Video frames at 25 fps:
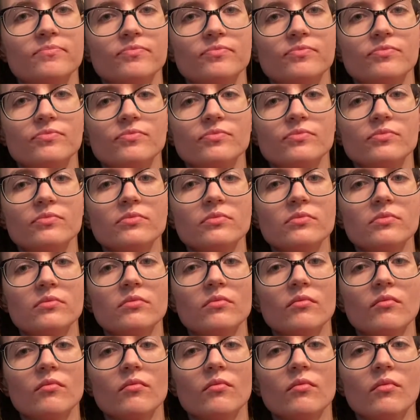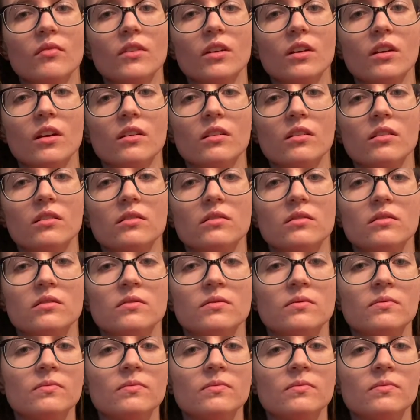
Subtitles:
Nobody speaks.